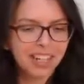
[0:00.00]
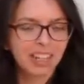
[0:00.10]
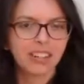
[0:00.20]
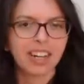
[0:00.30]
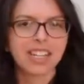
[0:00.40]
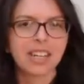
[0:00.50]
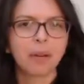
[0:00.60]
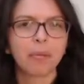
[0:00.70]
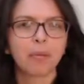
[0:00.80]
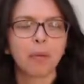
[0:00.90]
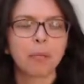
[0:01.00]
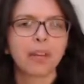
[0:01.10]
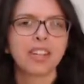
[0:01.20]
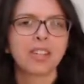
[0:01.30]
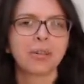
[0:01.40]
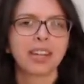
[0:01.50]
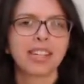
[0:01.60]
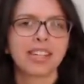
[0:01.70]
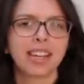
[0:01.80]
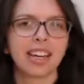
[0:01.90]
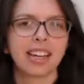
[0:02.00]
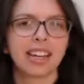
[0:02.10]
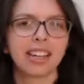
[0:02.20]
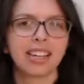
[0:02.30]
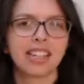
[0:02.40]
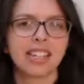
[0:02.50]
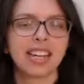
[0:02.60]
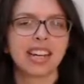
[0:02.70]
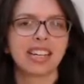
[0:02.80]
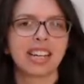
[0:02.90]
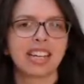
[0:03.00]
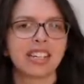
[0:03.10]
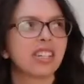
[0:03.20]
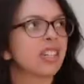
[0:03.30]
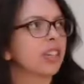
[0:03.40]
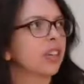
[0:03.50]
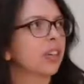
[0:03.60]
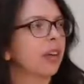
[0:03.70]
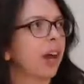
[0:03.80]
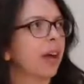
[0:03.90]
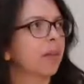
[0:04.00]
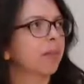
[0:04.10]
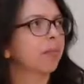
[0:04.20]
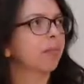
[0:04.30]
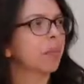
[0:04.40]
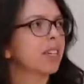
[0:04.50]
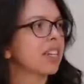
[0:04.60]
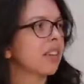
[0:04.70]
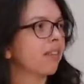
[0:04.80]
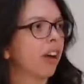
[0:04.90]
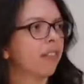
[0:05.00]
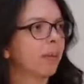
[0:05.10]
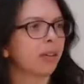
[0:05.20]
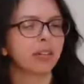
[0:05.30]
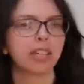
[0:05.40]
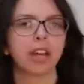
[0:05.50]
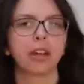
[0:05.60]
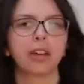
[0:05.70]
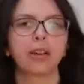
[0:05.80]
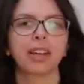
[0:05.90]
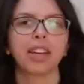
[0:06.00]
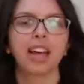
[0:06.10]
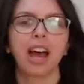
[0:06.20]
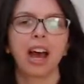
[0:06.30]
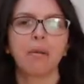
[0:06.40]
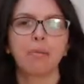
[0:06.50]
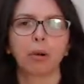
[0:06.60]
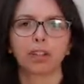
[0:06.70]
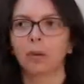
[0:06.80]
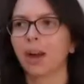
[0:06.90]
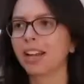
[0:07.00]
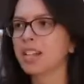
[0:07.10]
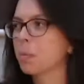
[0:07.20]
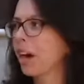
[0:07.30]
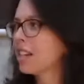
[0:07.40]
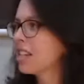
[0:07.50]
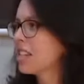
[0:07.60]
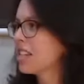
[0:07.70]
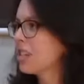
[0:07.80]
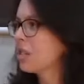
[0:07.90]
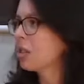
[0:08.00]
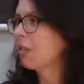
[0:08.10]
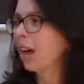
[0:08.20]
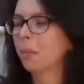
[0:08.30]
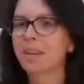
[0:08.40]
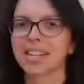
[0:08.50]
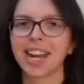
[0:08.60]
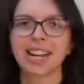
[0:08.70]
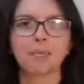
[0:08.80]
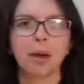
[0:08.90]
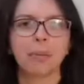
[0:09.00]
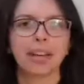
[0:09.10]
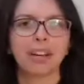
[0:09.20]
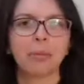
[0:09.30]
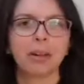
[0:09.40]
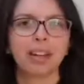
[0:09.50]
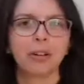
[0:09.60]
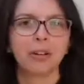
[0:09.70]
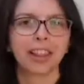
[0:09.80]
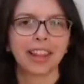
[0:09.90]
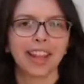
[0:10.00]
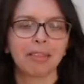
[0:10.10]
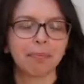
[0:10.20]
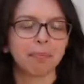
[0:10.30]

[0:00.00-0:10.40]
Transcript: Great, so what I'm going to do with us just initially is just do probably just a 5 minute or so body awareness practice, just to sort of help us land. It might be a little bit longer than that.